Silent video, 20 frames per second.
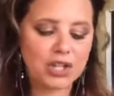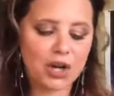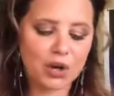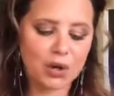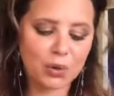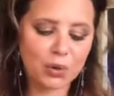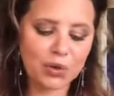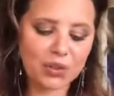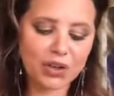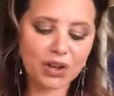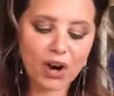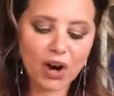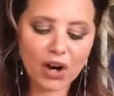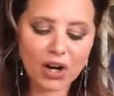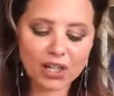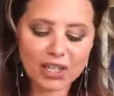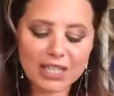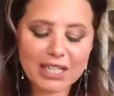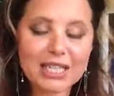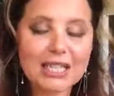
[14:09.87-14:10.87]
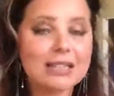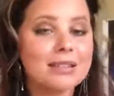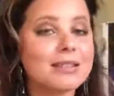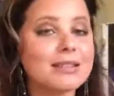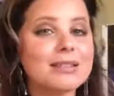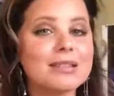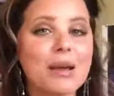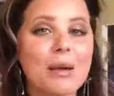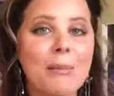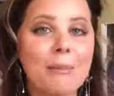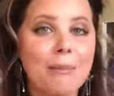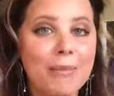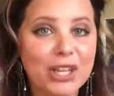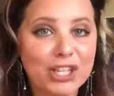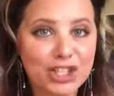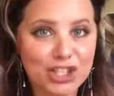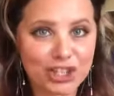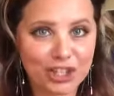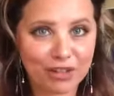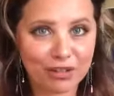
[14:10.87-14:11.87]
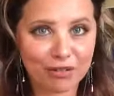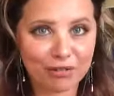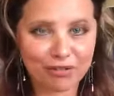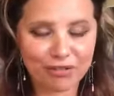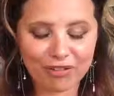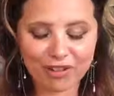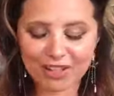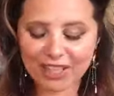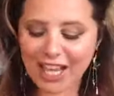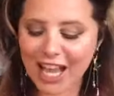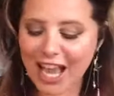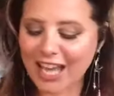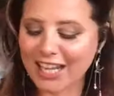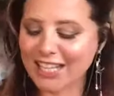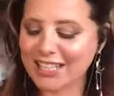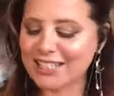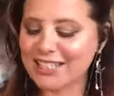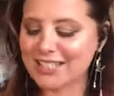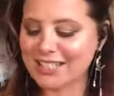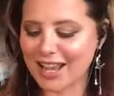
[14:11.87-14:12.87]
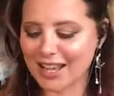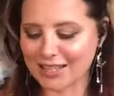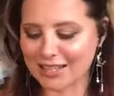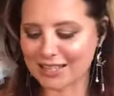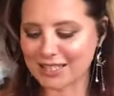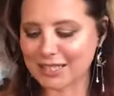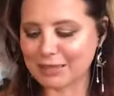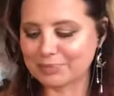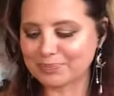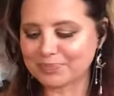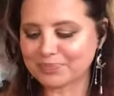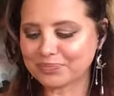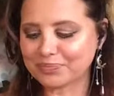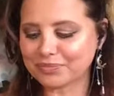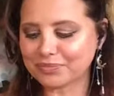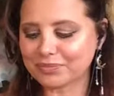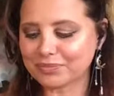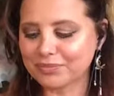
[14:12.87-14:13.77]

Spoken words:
So the card is Mischief, and it says,